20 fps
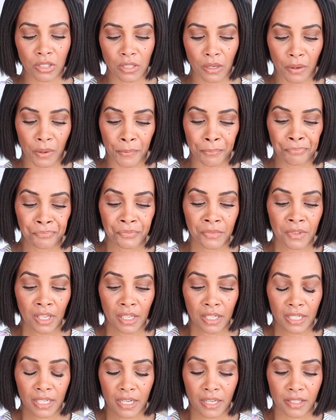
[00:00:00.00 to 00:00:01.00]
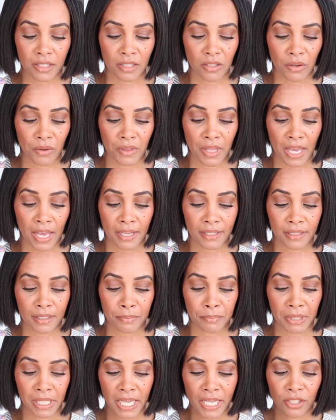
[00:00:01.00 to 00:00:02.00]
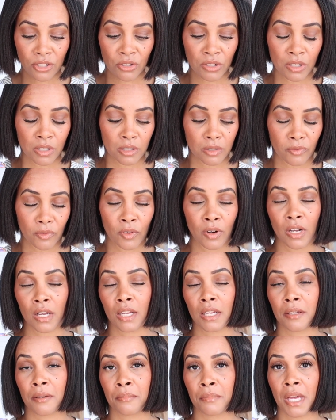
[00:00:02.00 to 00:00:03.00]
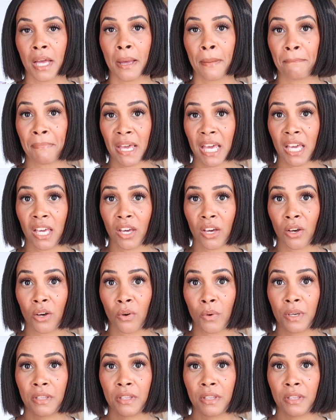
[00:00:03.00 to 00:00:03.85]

So, yeah, so that blazer is from Mango.